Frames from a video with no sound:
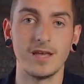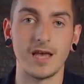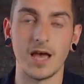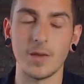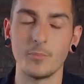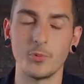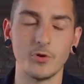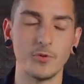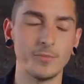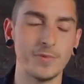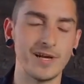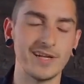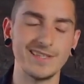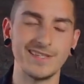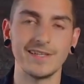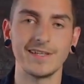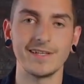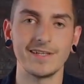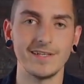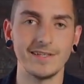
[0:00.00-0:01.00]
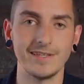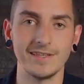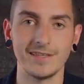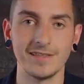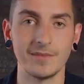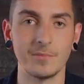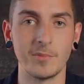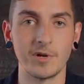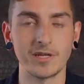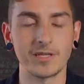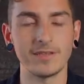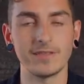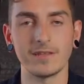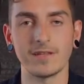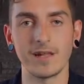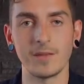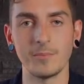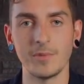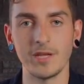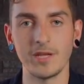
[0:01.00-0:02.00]
I put my identity in the money
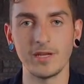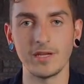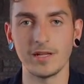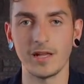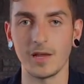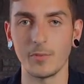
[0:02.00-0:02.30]
that I made.